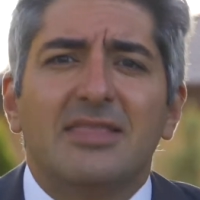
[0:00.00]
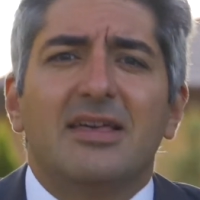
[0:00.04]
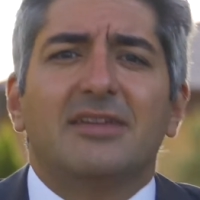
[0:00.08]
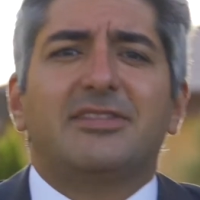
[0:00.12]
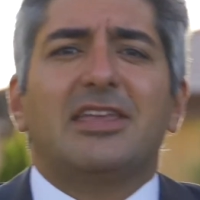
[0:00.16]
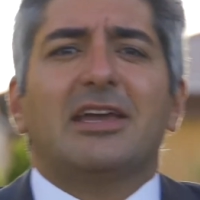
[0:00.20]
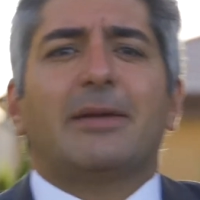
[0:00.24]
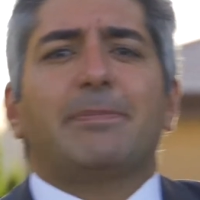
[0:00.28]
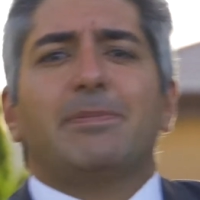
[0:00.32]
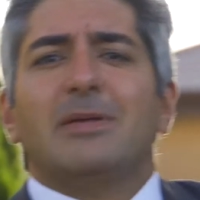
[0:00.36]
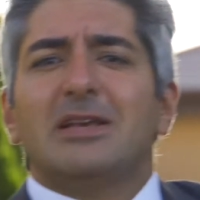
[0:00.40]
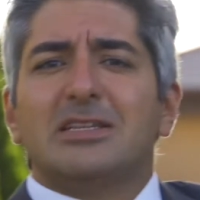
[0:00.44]

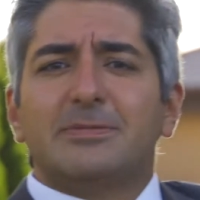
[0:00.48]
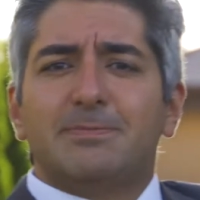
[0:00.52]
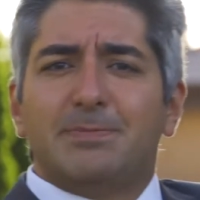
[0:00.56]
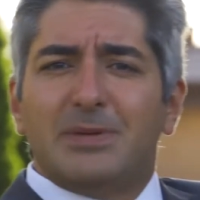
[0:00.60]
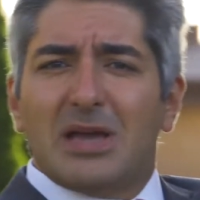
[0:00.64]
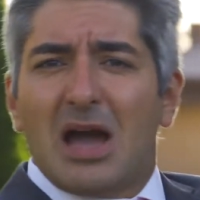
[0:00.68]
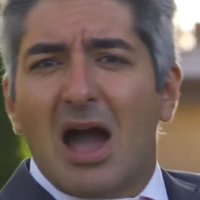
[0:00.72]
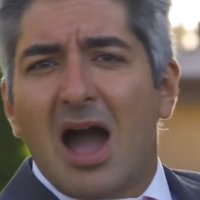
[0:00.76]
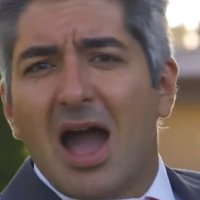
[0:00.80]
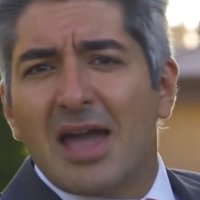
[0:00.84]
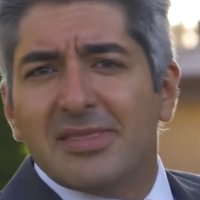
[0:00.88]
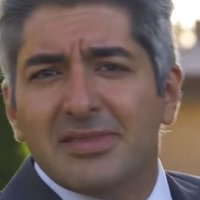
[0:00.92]
that take place
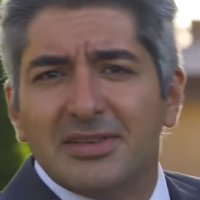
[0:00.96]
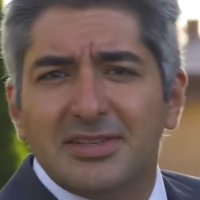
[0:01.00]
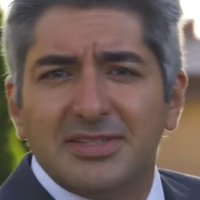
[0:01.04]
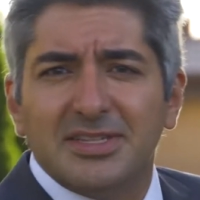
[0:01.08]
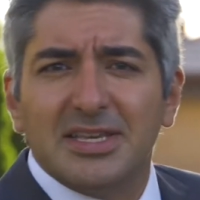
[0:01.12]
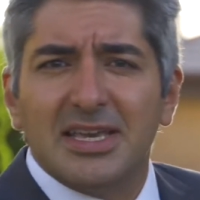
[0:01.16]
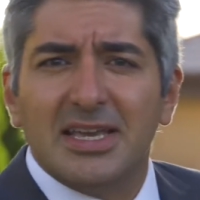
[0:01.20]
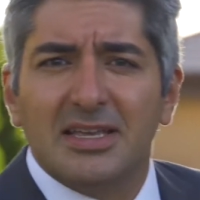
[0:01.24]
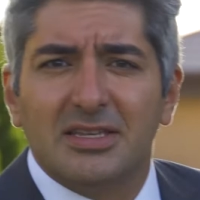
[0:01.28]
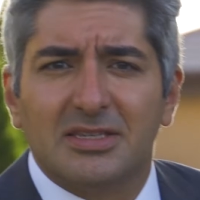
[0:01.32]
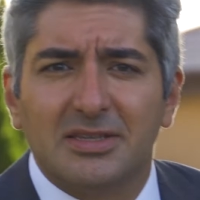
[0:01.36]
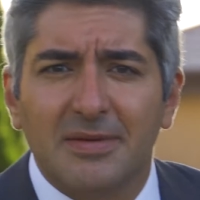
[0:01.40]
behind the
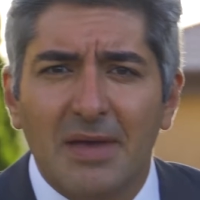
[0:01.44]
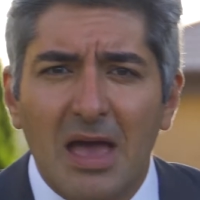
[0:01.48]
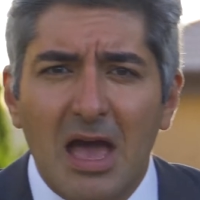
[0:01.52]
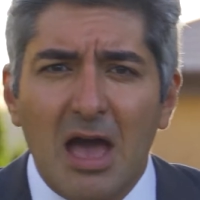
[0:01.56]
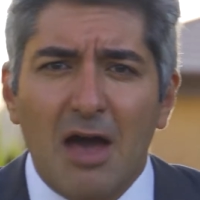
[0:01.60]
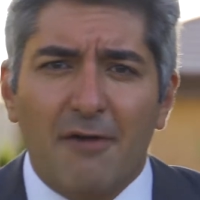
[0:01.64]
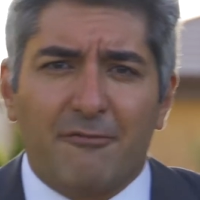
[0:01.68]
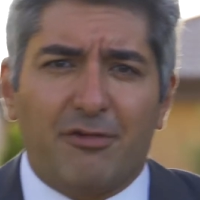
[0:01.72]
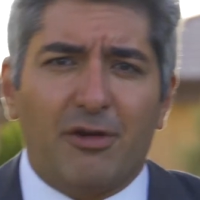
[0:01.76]
scenes,